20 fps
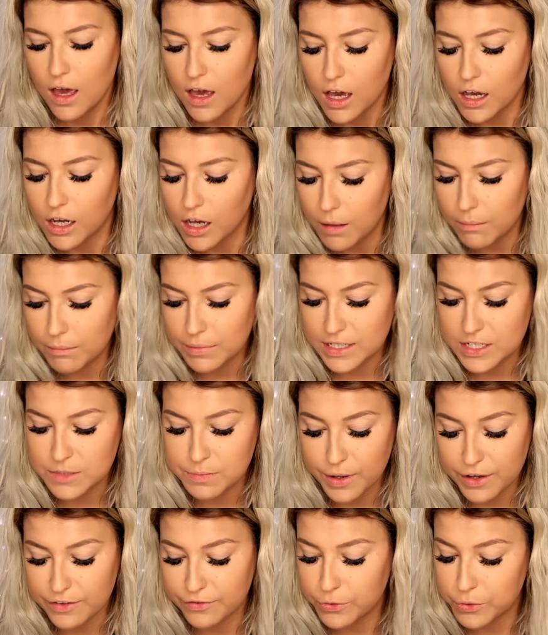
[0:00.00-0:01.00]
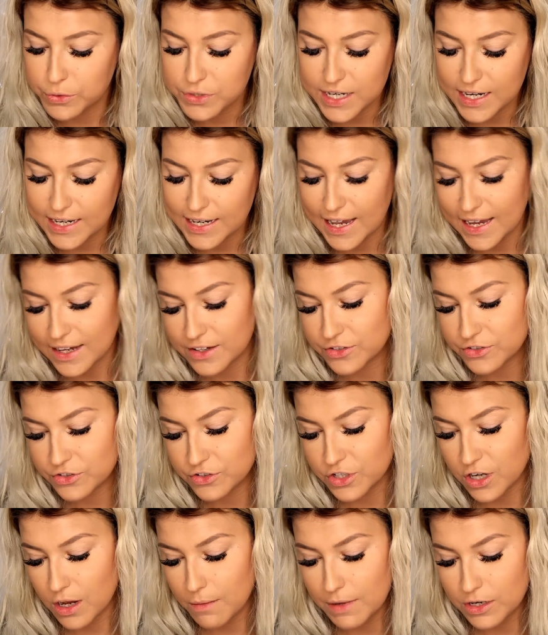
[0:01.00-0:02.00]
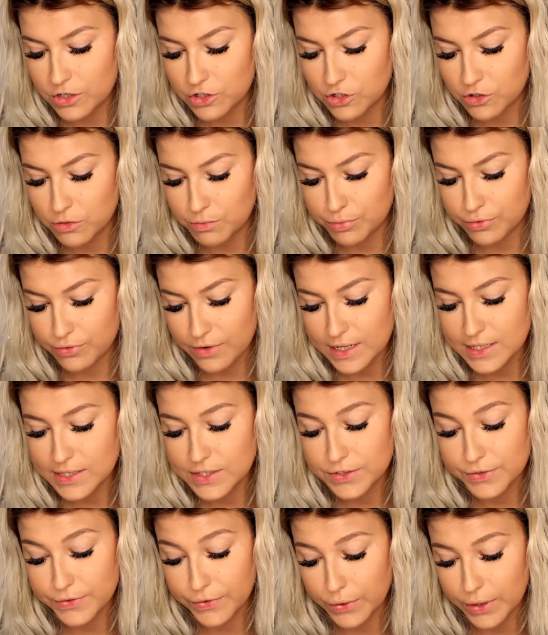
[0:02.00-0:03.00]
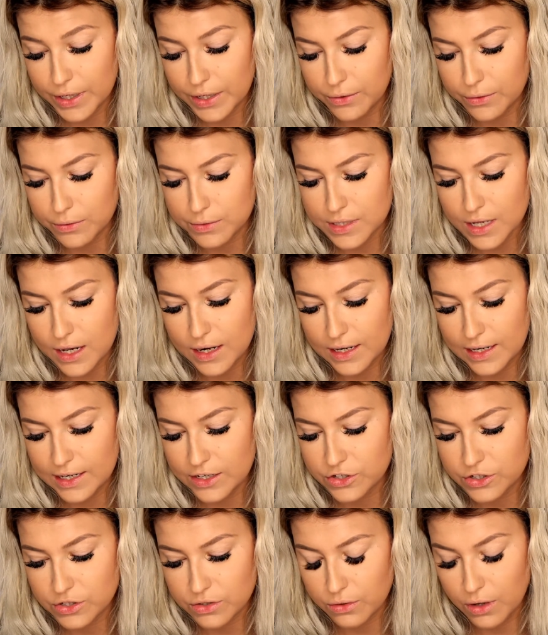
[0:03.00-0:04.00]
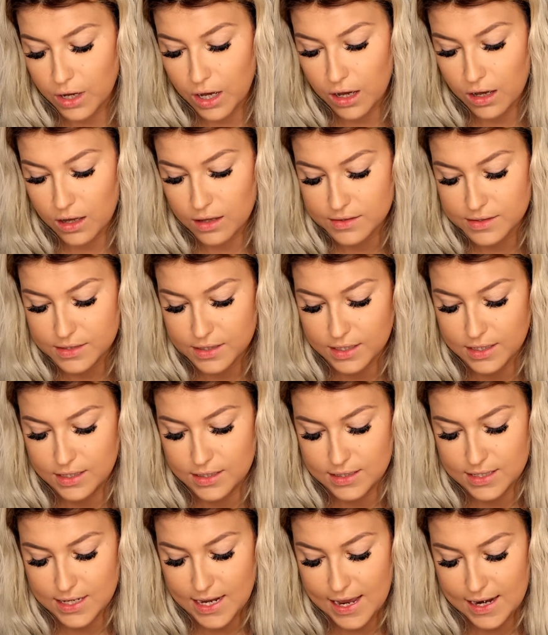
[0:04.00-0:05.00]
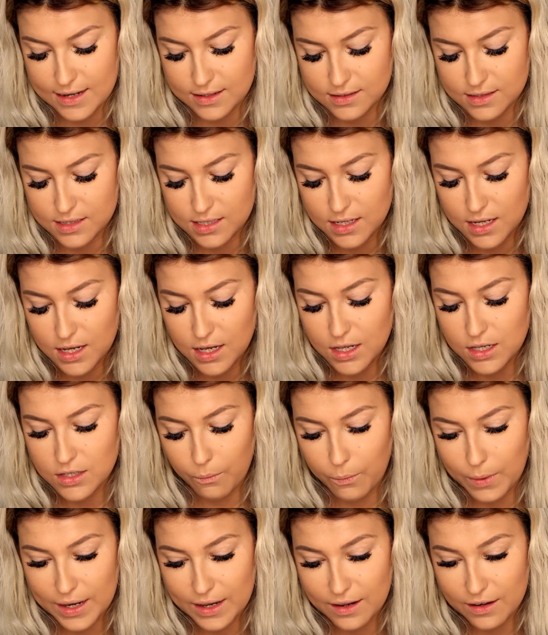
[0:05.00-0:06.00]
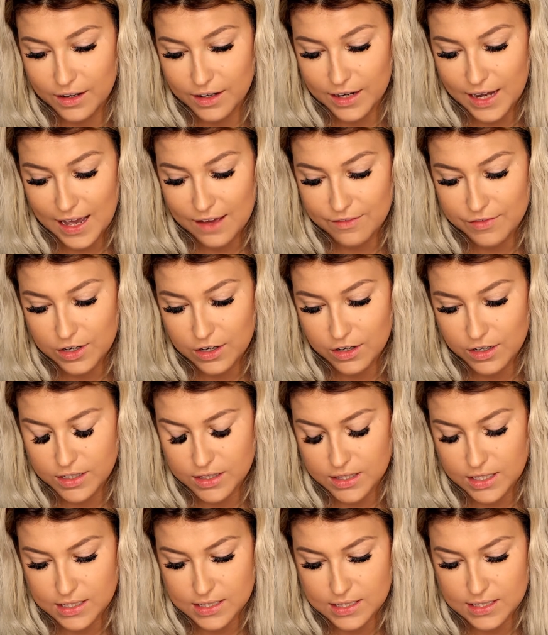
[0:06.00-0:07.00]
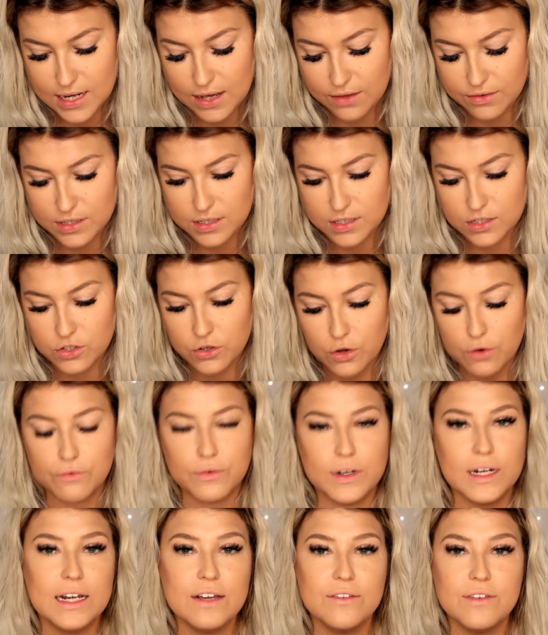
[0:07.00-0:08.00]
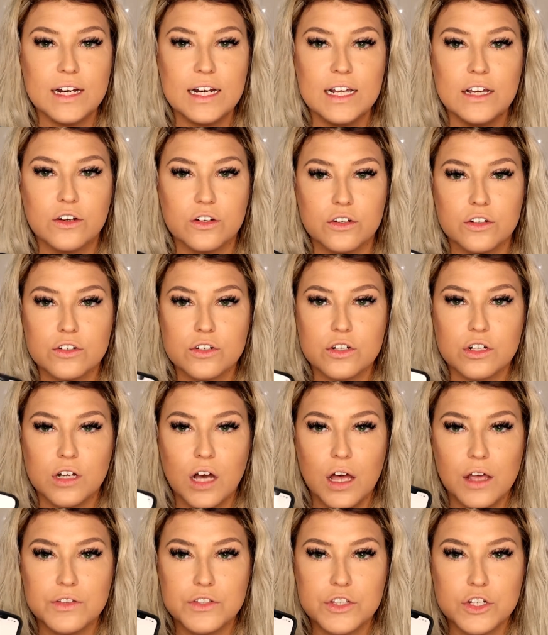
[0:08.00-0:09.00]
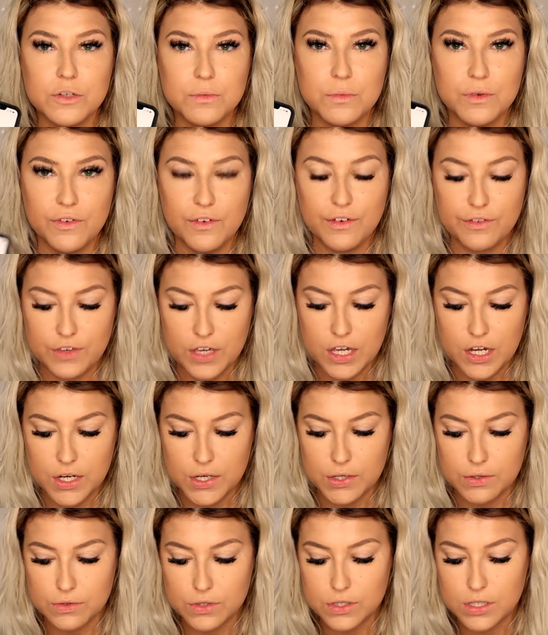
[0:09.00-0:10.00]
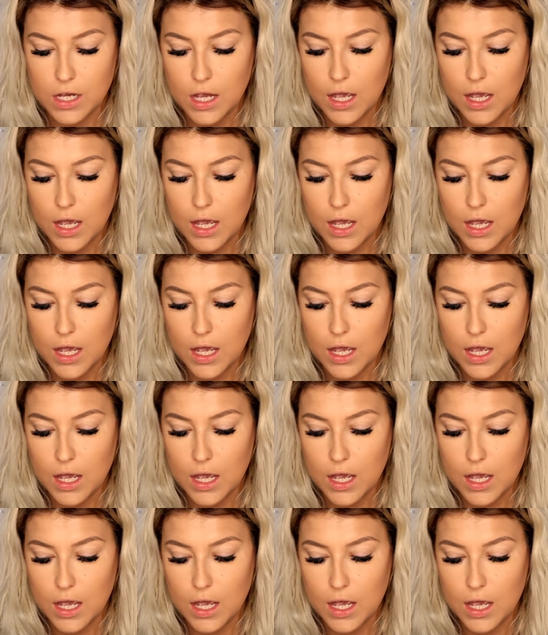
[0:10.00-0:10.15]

accompanied by 14 extra dimensional pressed foils unleashed to your heart's content. We are going to have a look at this. Now, this has got really good customer reviews,